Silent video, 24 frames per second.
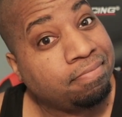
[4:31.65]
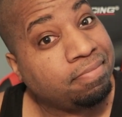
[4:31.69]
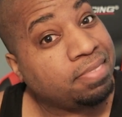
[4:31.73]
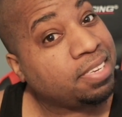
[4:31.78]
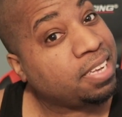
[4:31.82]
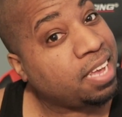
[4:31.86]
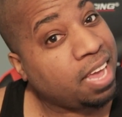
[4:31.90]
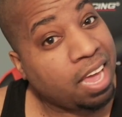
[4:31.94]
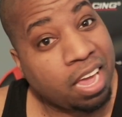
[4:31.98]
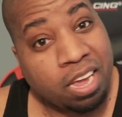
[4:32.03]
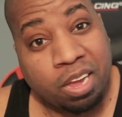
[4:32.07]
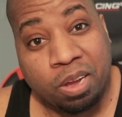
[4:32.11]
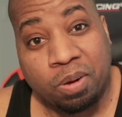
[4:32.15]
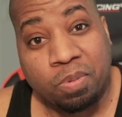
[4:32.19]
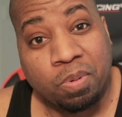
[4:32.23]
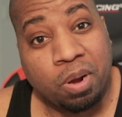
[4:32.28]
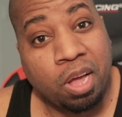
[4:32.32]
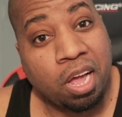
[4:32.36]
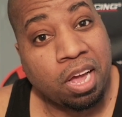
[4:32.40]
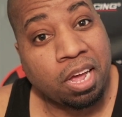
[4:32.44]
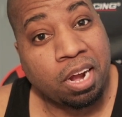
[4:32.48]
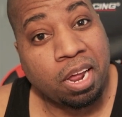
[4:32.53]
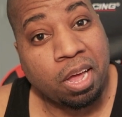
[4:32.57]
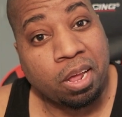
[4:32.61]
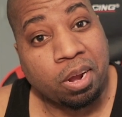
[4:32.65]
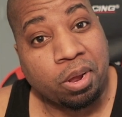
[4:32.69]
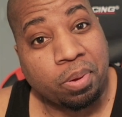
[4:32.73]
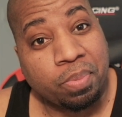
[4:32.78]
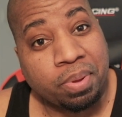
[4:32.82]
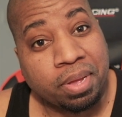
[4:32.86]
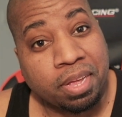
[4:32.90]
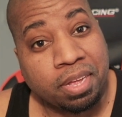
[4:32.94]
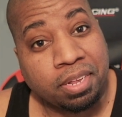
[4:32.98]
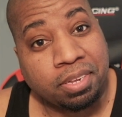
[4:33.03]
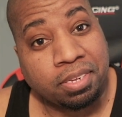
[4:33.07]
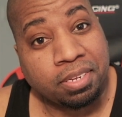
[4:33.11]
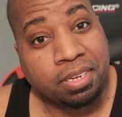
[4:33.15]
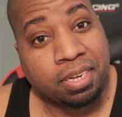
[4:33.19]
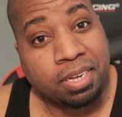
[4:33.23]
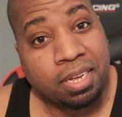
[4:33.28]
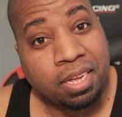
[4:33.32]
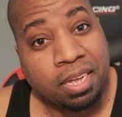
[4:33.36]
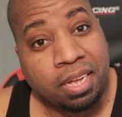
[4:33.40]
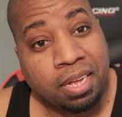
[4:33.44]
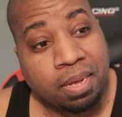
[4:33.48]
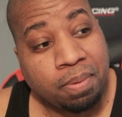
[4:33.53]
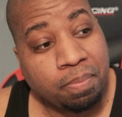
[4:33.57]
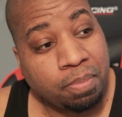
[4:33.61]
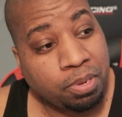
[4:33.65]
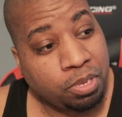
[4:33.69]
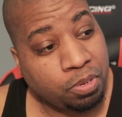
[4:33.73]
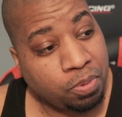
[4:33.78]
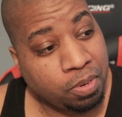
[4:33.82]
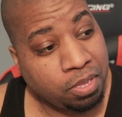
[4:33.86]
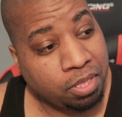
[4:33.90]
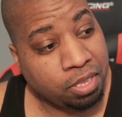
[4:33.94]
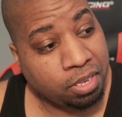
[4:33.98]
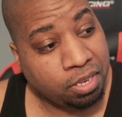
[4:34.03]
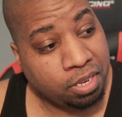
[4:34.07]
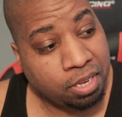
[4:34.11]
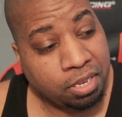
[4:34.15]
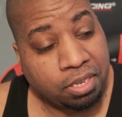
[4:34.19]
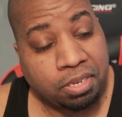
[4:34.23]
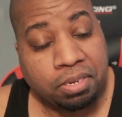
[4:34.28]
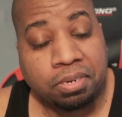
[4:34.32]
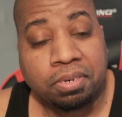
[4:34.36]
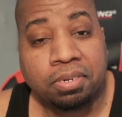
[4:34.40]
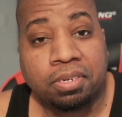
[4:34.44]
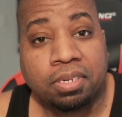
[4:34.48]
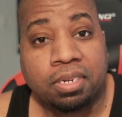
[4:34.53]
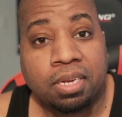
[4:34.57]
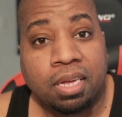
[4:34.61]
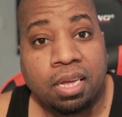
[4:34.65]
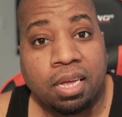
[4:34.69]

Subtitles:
Can't go wrong in auto, because between the sensors